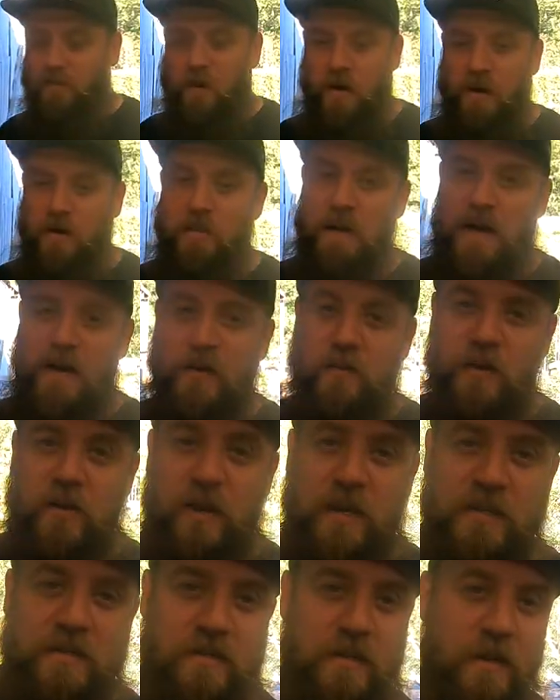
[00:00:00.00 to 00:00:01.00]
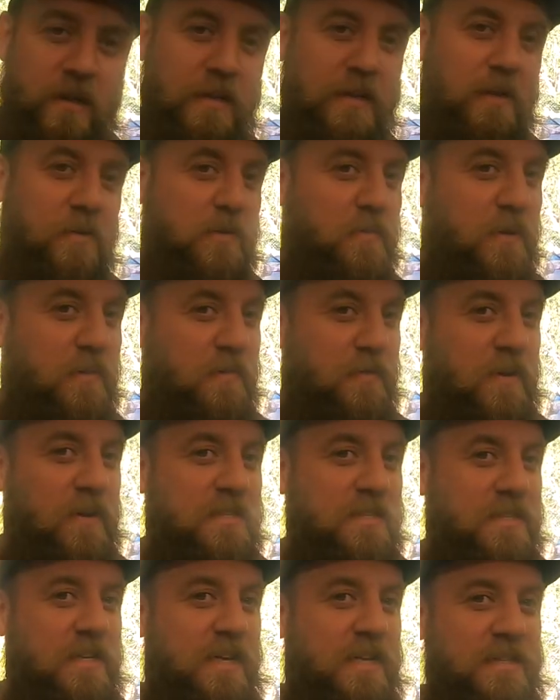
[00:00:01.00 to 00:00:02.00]
I had a bottle of Malibu last night. That was my
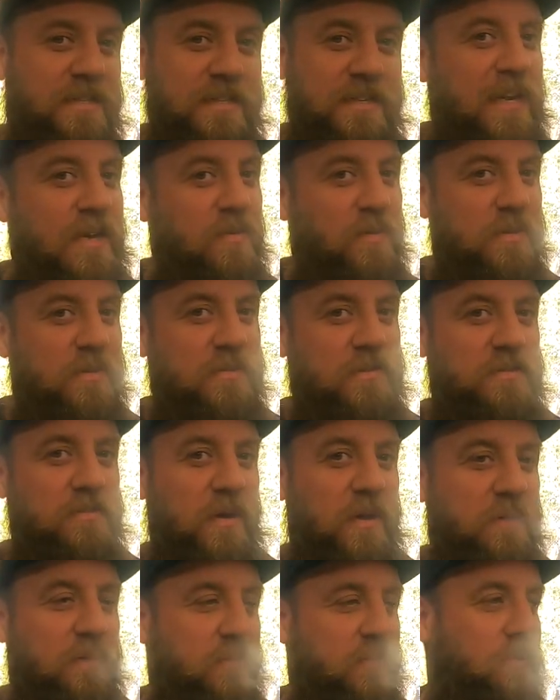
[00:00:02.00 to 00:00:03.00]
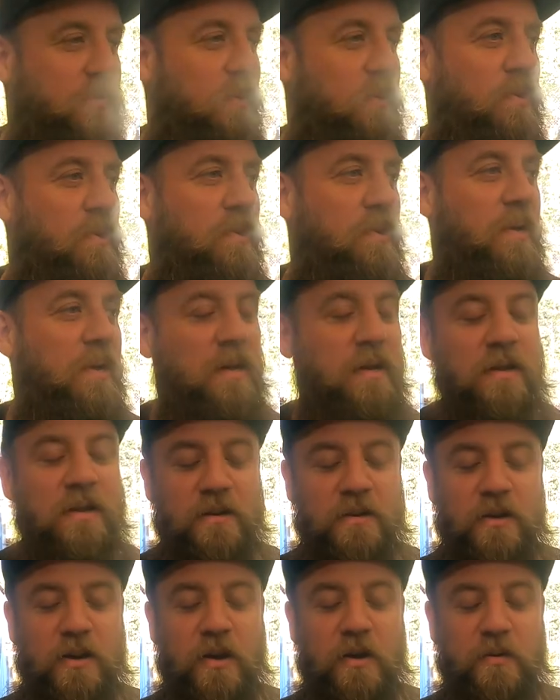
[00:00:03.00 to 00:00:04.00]
first test. Because anyone that smokes
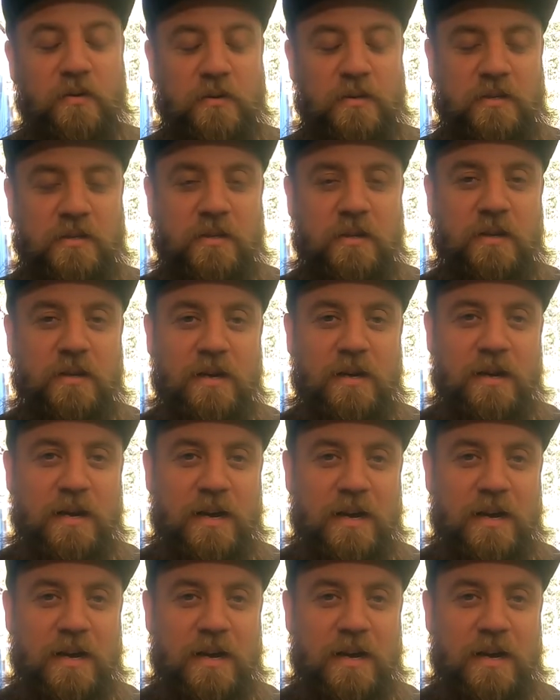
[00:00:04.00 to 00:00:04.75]
knows that